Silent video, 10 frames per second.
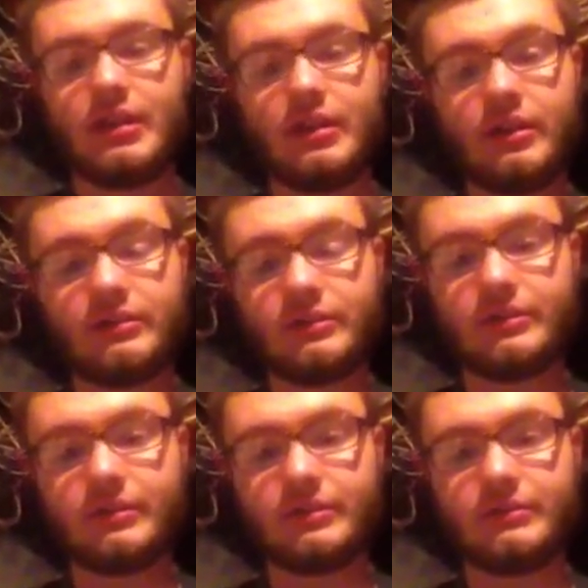I'll do
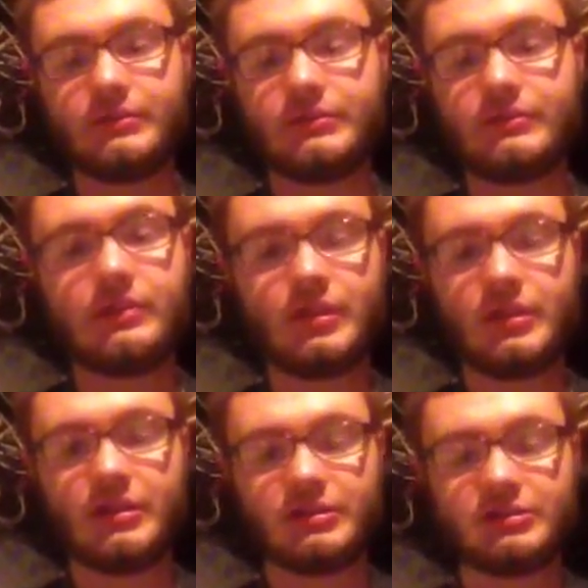it.
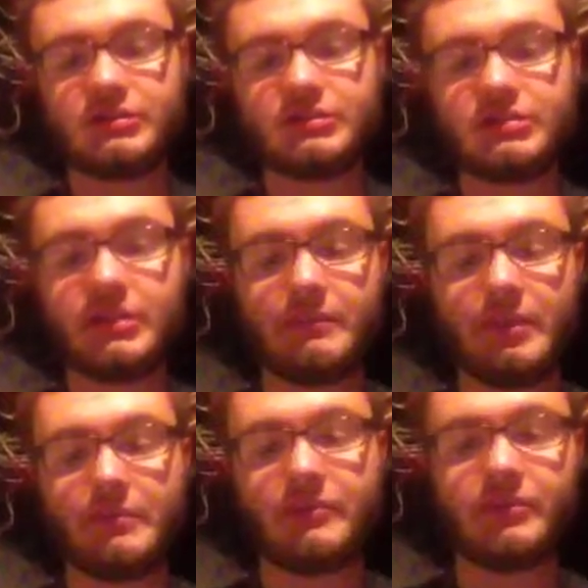It
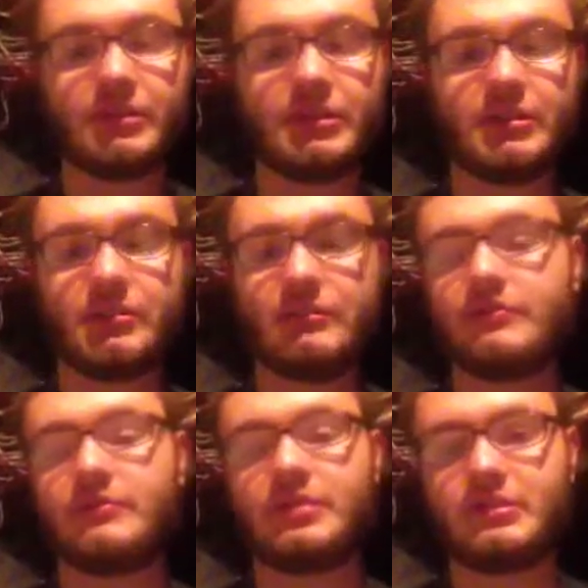might be really hard
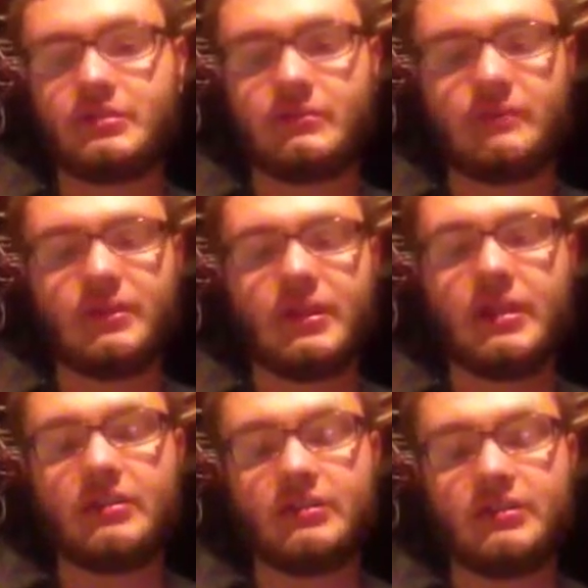for me, but
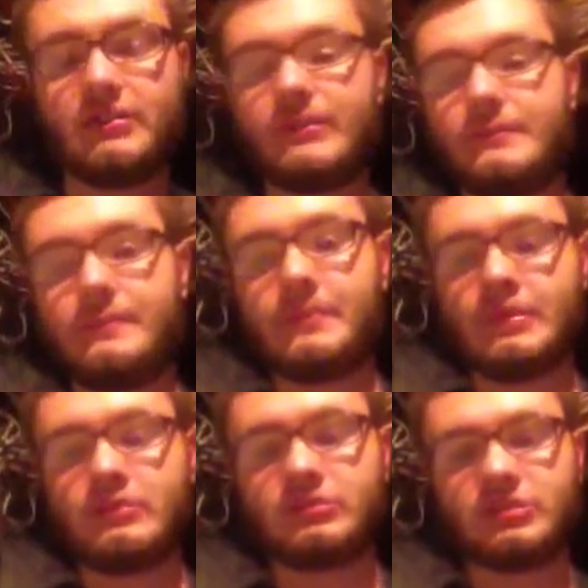I'll do it.
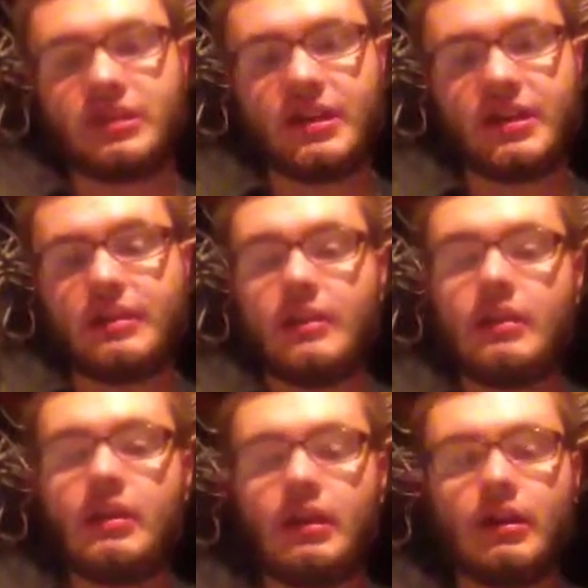So yeah,
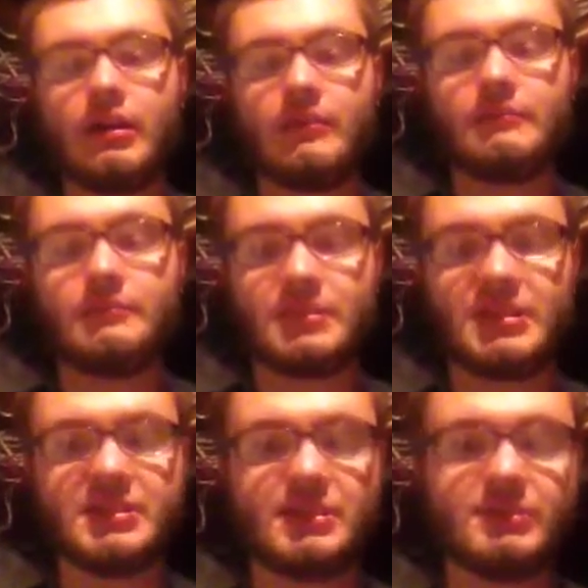
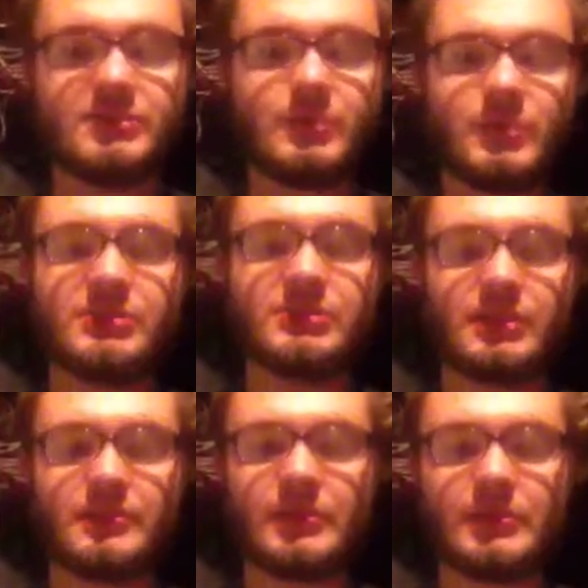peace out, your boy
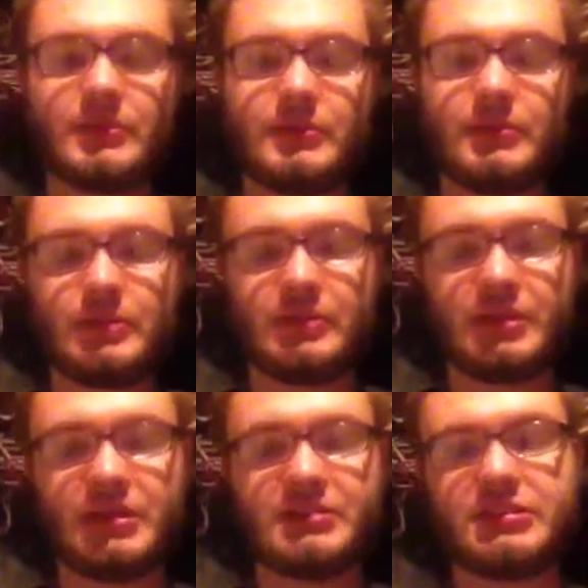Zembo, and
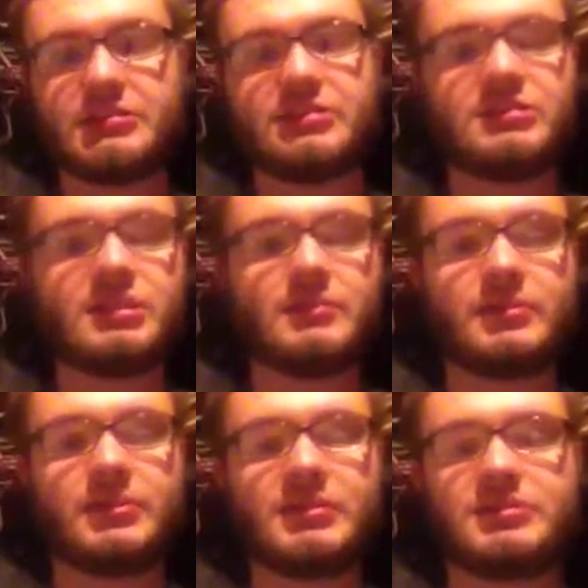
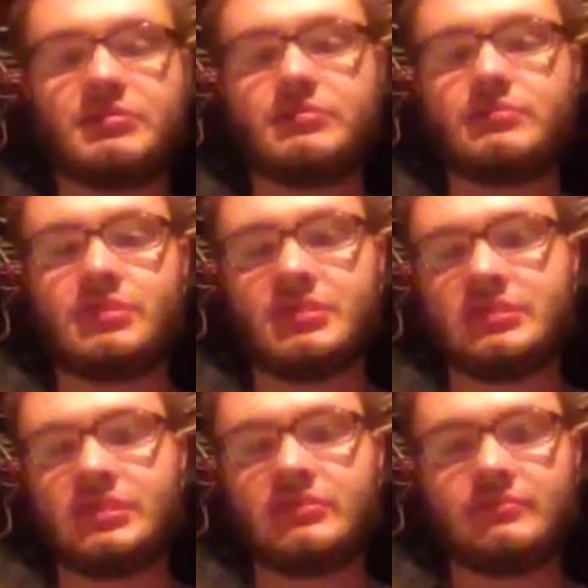#ZemboNation. Peace
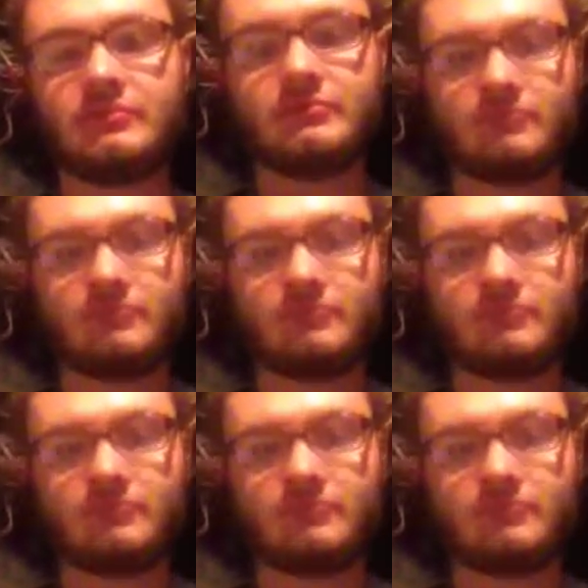out.